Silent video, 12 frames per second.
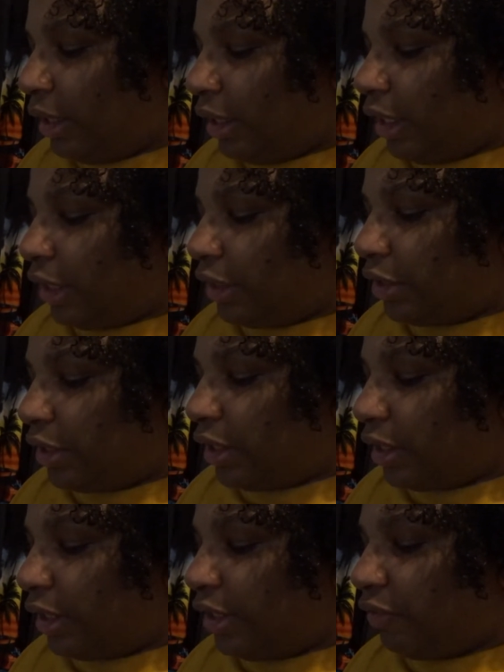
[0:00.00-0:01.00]
it's
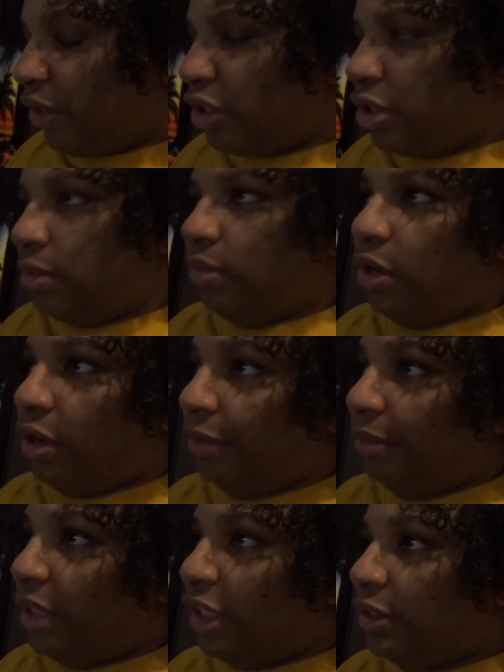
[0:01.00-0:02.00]
uh, he's very smart.
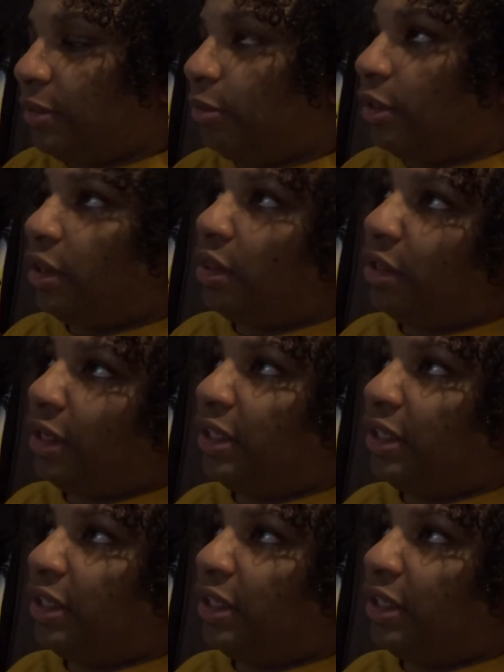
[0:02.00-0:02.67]
That's the one thing.